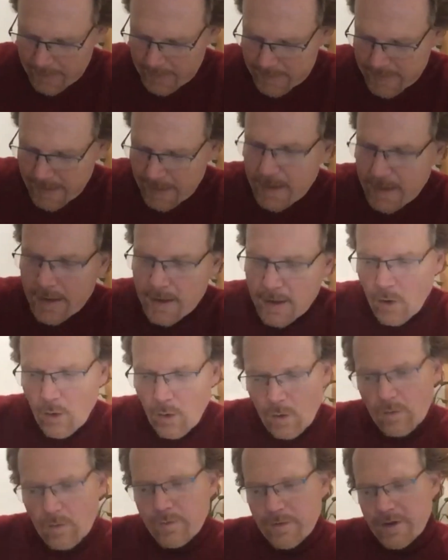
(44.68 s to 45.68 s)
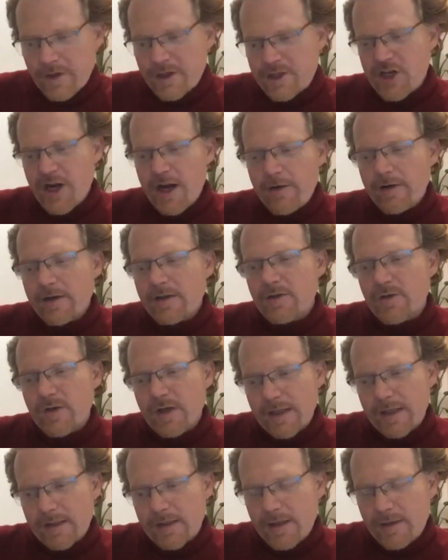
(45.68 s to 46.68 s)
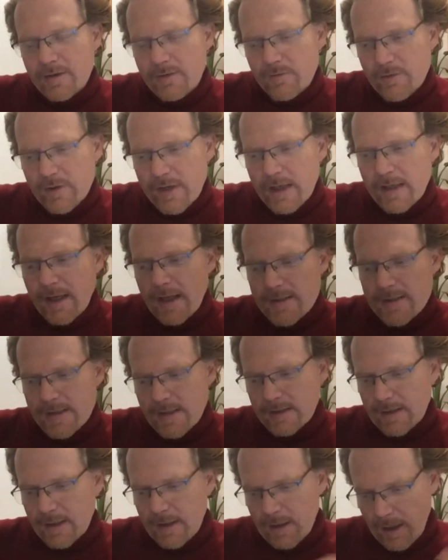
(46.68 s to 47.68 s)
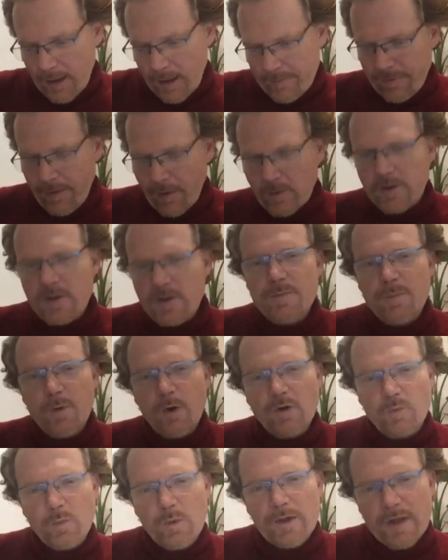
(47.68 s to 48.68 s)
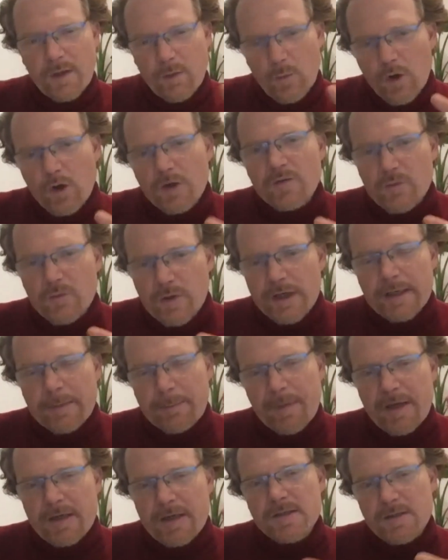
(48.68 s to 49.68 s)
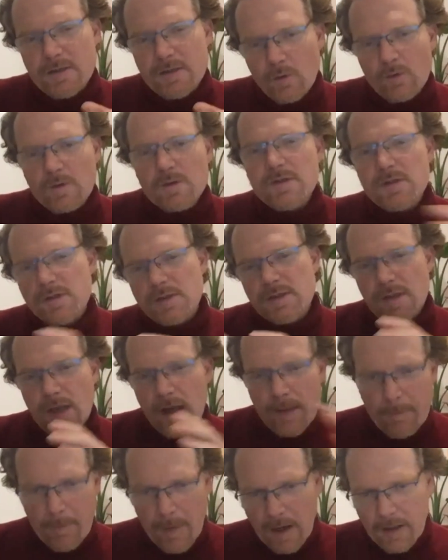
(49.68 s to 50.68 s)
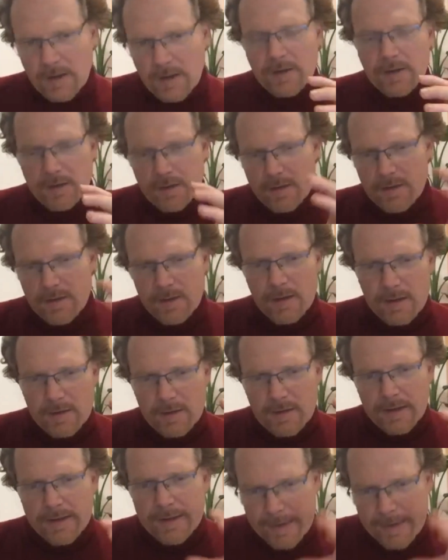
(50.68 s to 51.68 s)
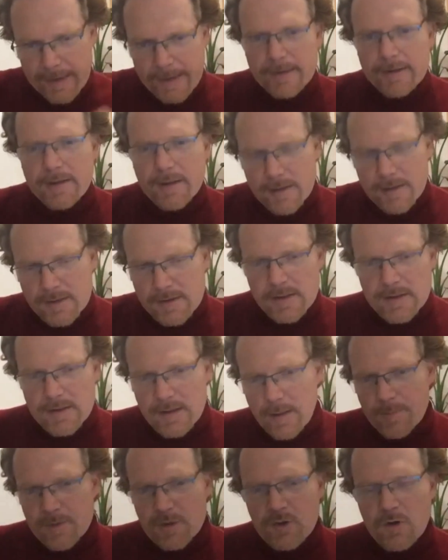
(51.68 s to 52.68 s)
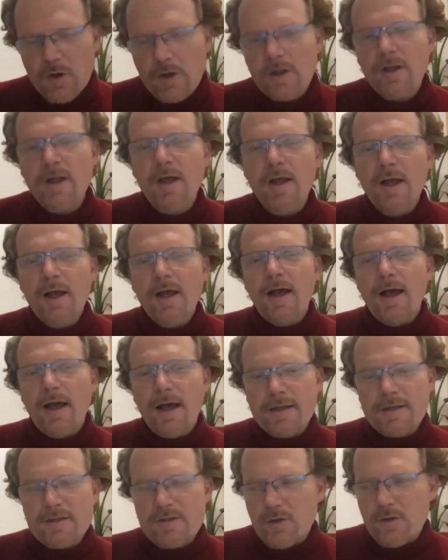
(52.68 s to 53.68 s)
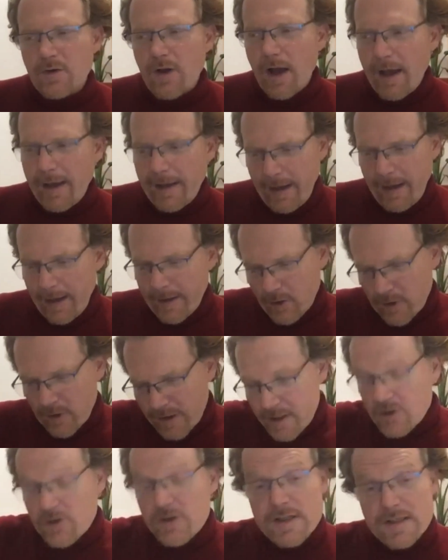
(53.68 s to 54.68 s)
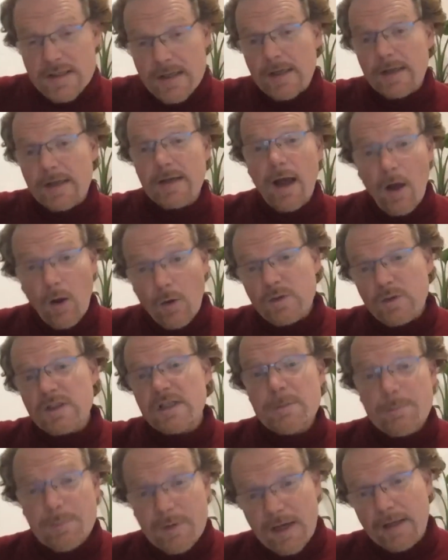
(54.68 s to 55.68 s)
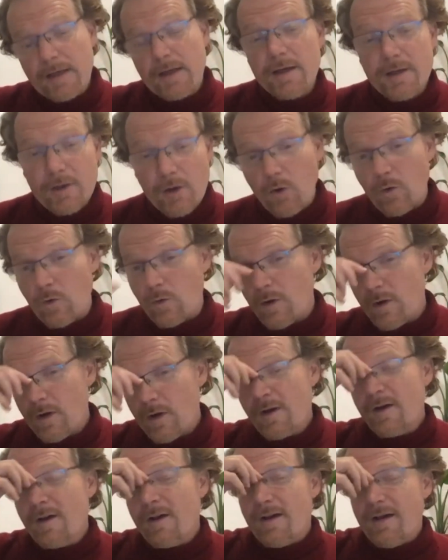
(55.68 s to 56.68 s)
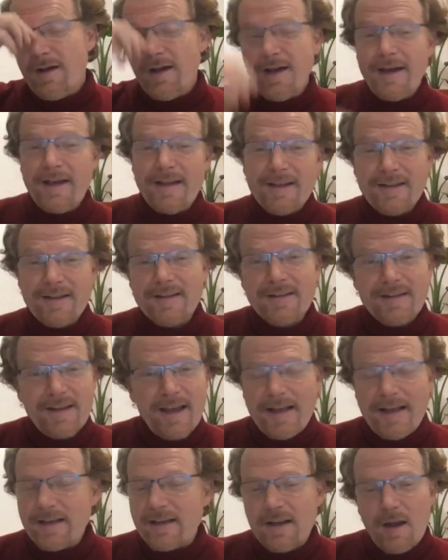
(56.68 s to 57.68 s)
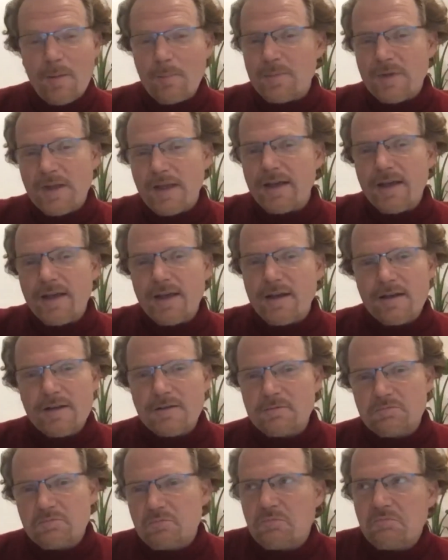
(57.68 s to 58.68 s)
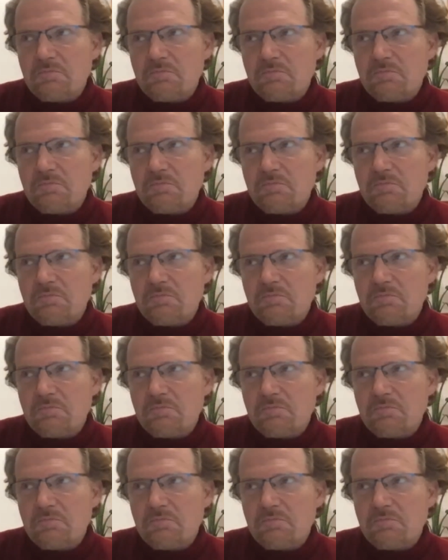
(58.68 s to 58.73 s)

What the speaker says: digging a hole for a cherry tree and then realizing that I found a spot where there weren't really big stones among the clay that is the subsoil. Yeah. And so I got interested in how deep can I go, and ended up digging a